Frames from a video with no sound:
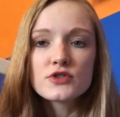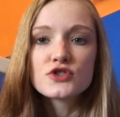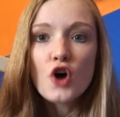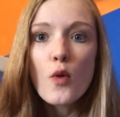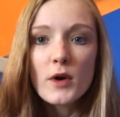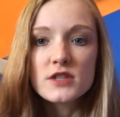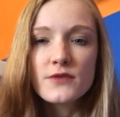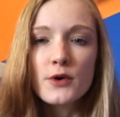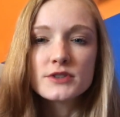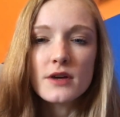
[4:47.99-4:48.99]
So much
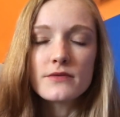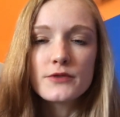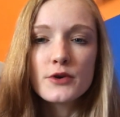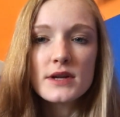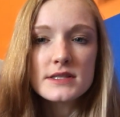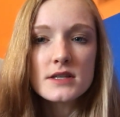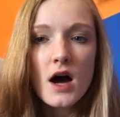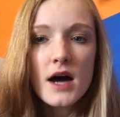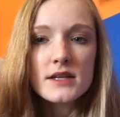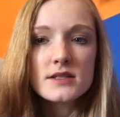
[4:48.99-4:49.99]
focus on food is
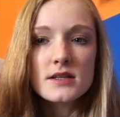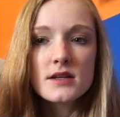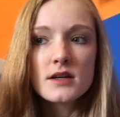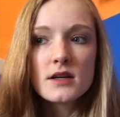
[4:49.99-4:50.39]
not